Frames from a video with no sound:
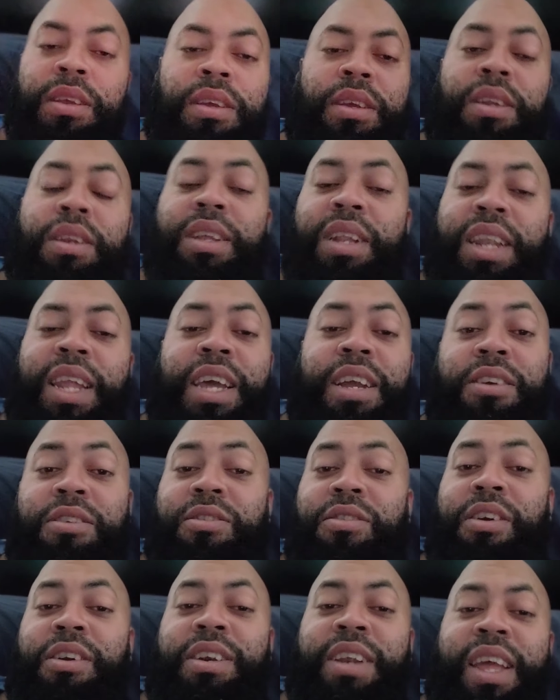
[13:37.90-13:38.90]
The Lakers
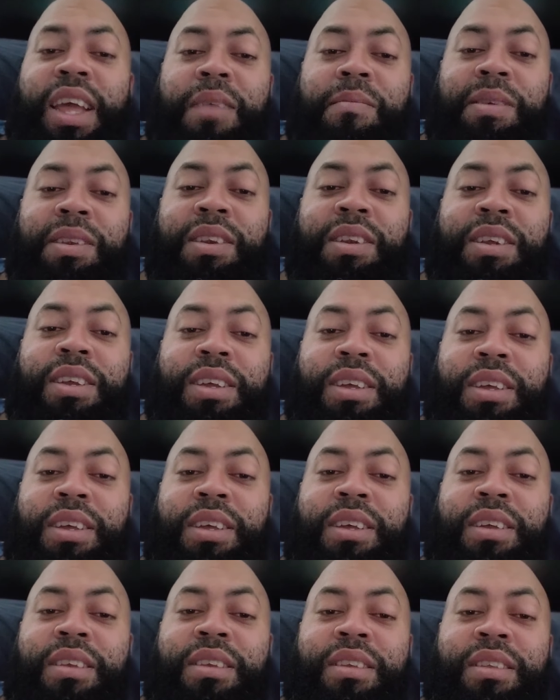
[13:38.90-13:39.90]
are damaged
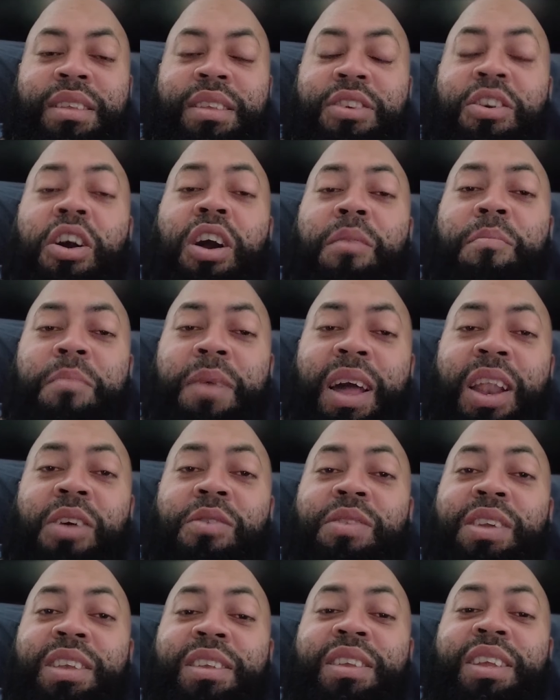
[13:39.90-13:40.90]
goods. Carmelo
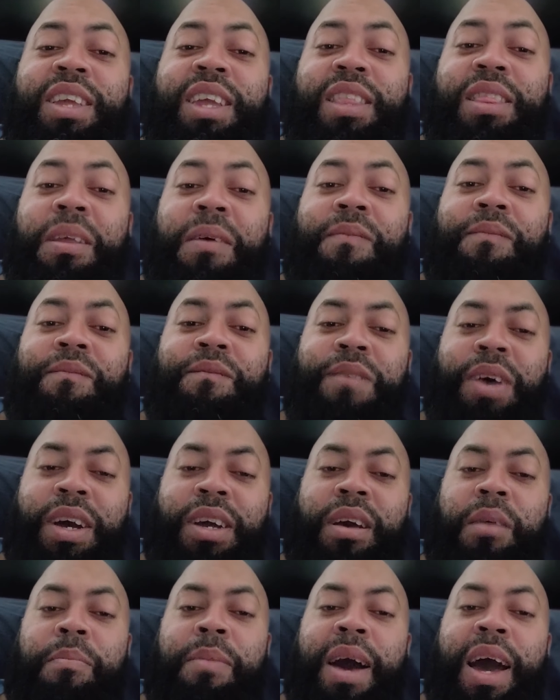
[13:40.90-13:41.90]
needs to get the
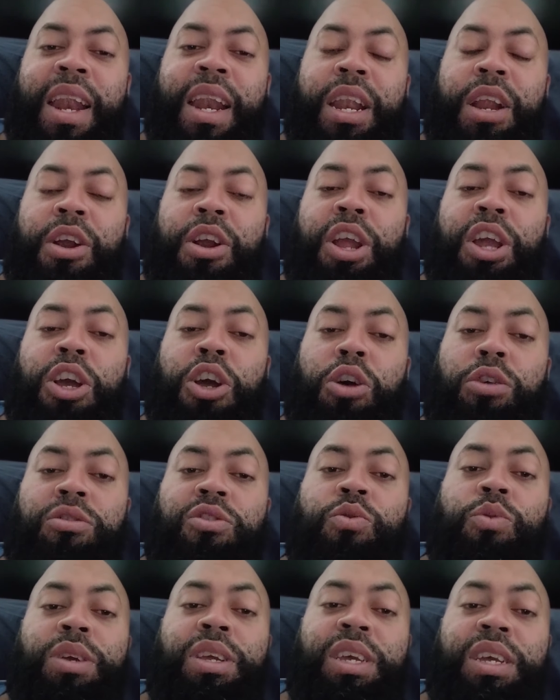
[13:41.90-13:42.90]
fuck up out of there and go
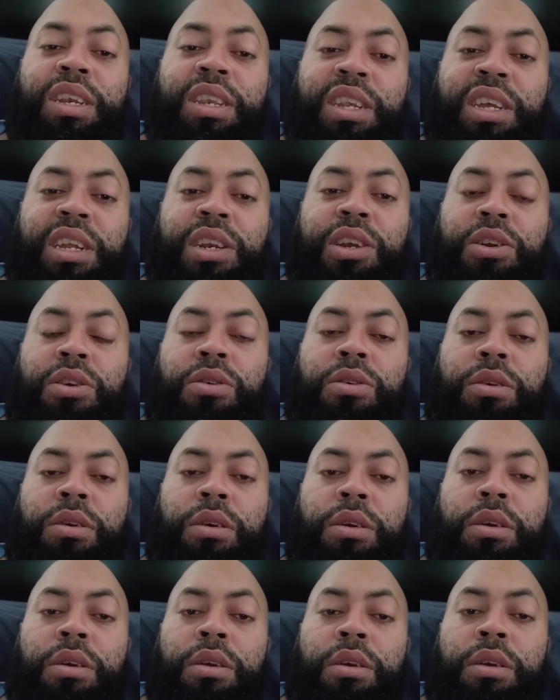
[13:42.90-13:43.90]
to a contender.
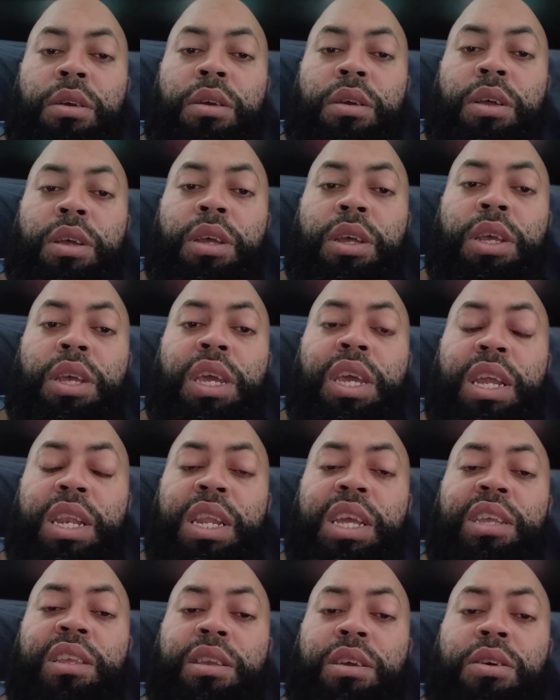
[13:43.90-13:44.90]
He
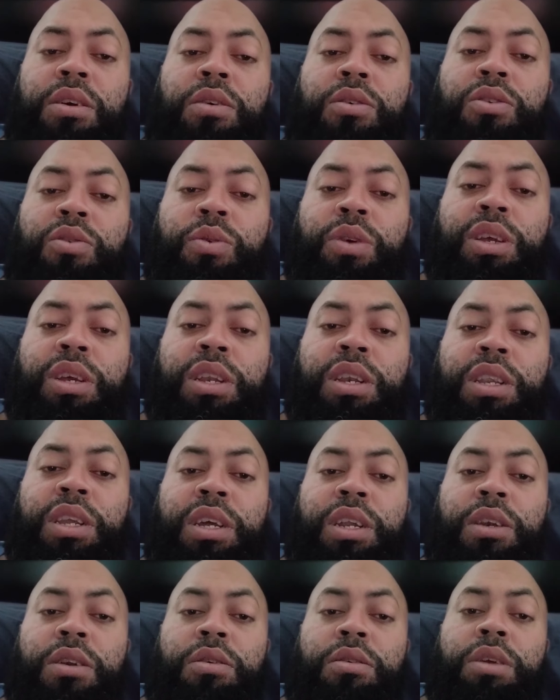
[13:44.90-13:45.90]
needs to go to a
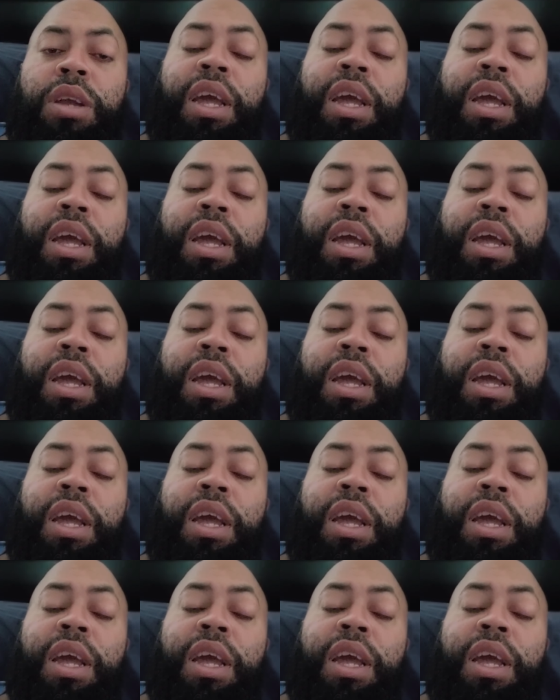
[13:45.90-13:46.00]
contender.